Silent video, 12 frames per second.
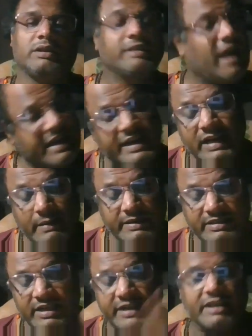That data
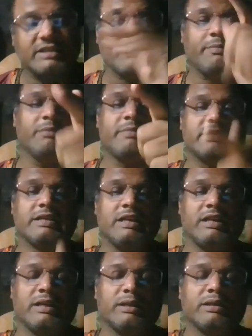basically it is coming basically.
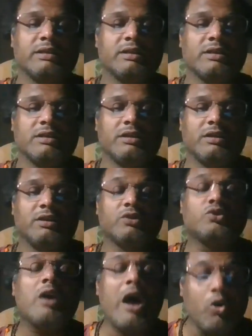
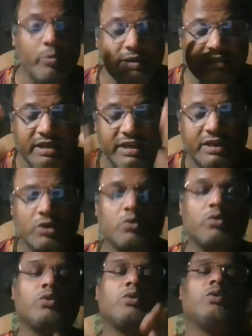So how basically
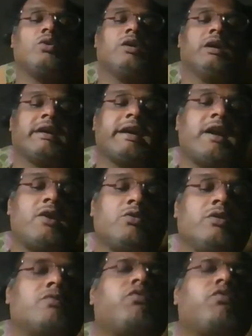you can do?